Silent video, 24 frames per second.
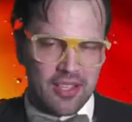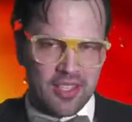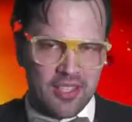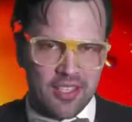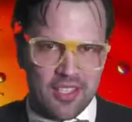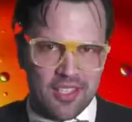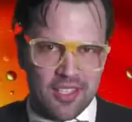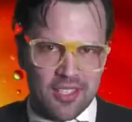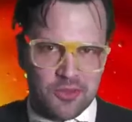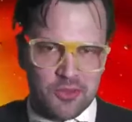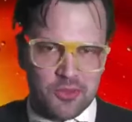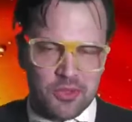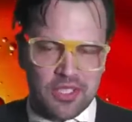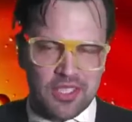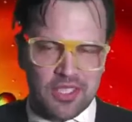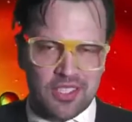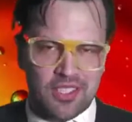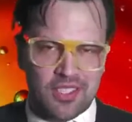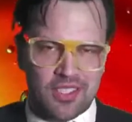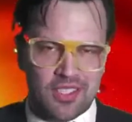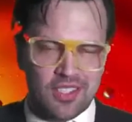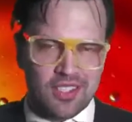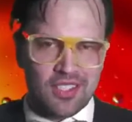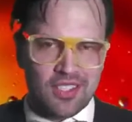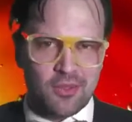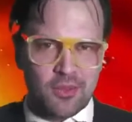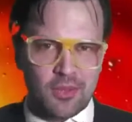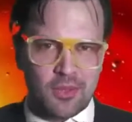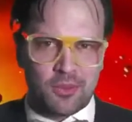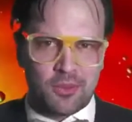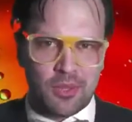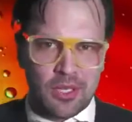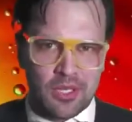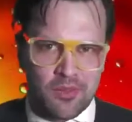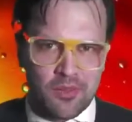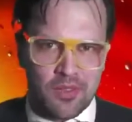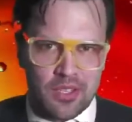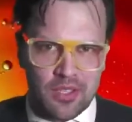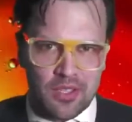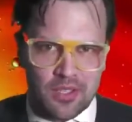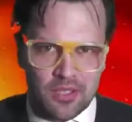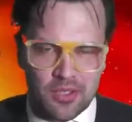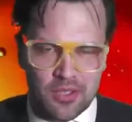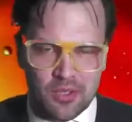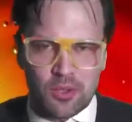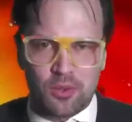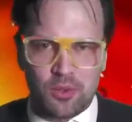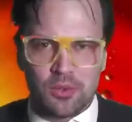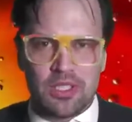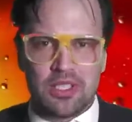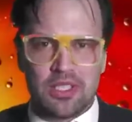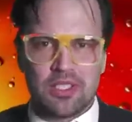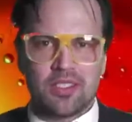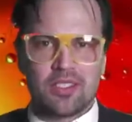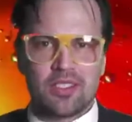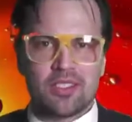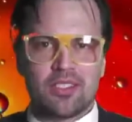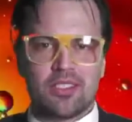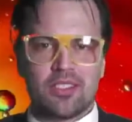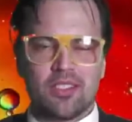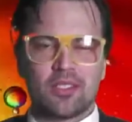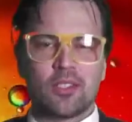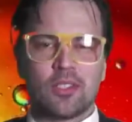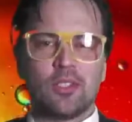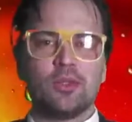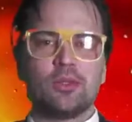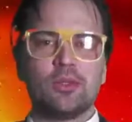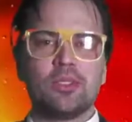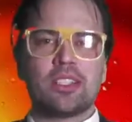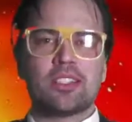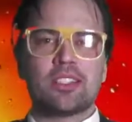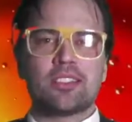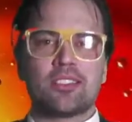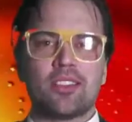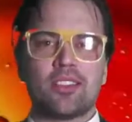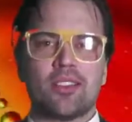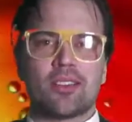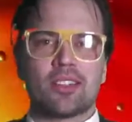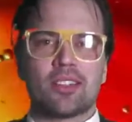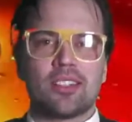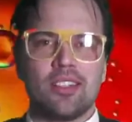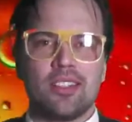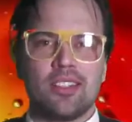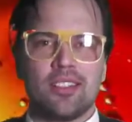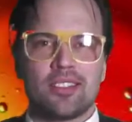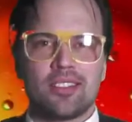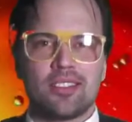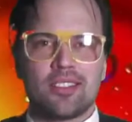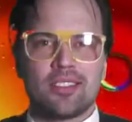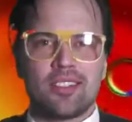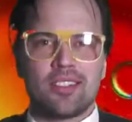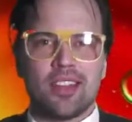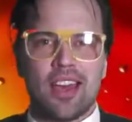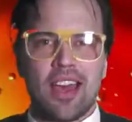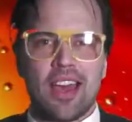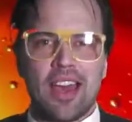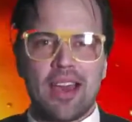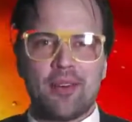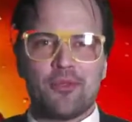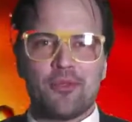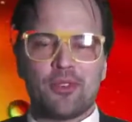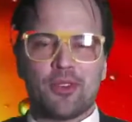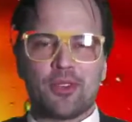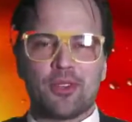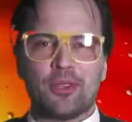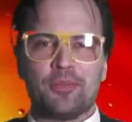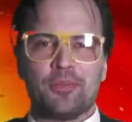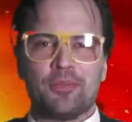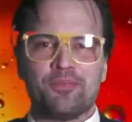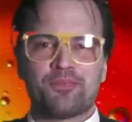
he is really one of the coolest artists ever.